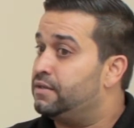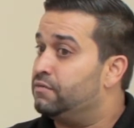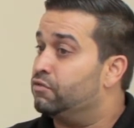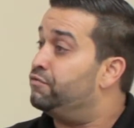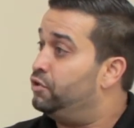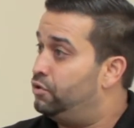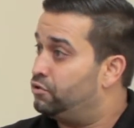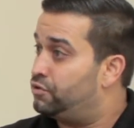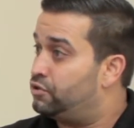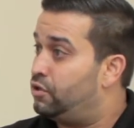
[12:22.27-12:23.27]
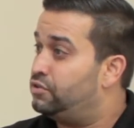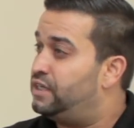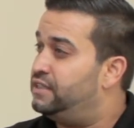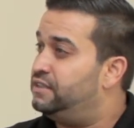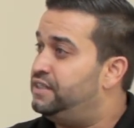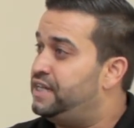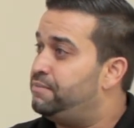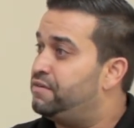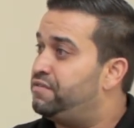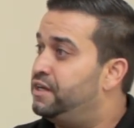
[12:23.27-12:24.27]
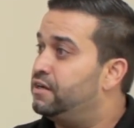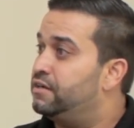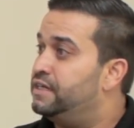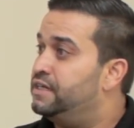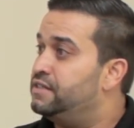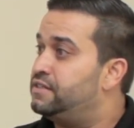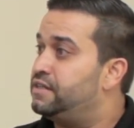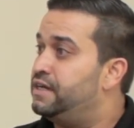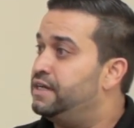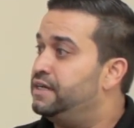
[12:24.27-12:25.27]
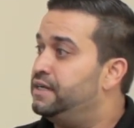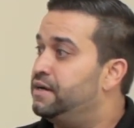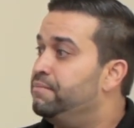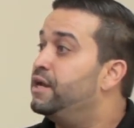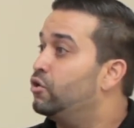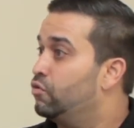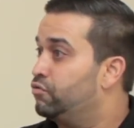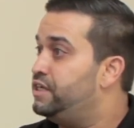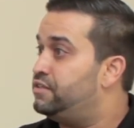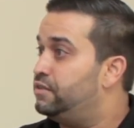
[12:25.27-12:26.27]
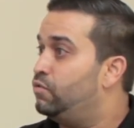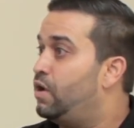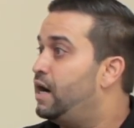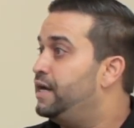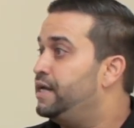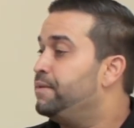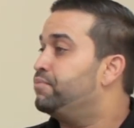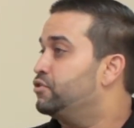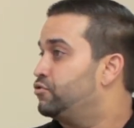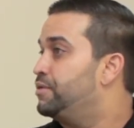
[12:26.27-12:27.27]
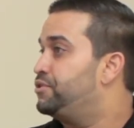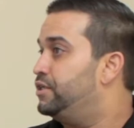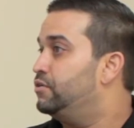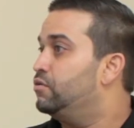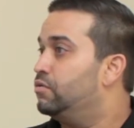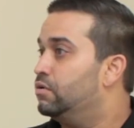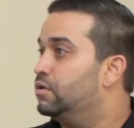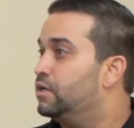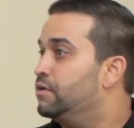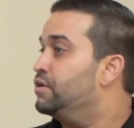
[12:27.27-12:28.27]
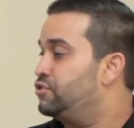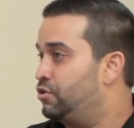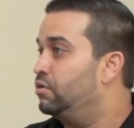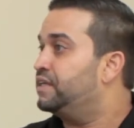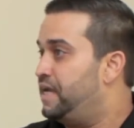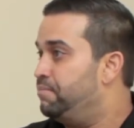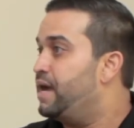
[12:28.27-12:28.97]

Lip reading: review those results, and deem if there is a medical reason why a prescription or a result came